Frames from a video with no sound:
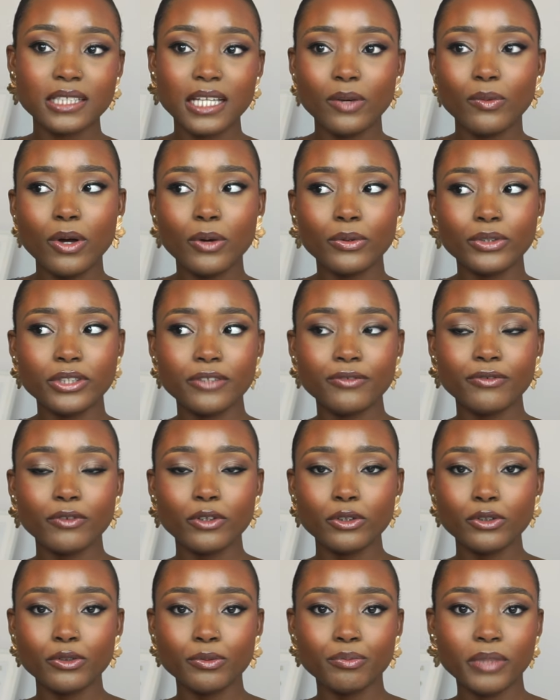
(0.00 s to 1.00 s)
like why would they
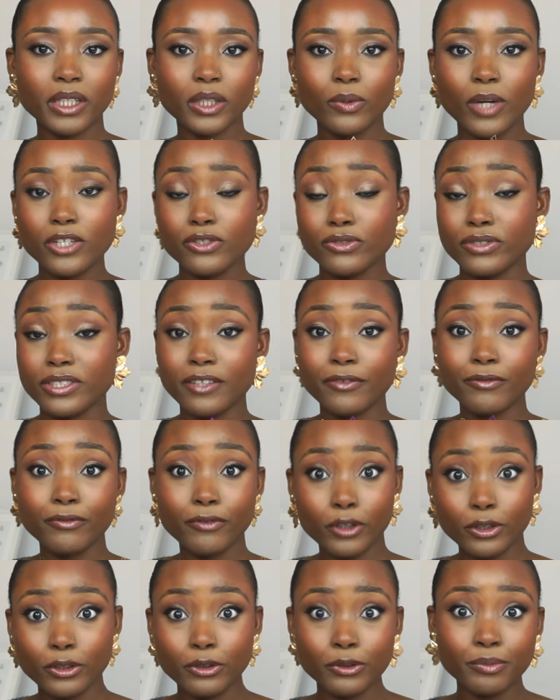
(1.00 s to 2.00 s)
follow me, why should they
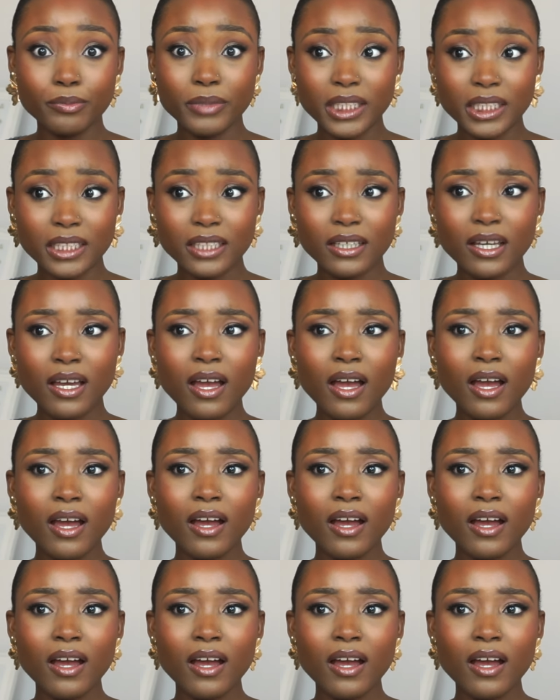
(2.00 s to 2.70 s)
follow me?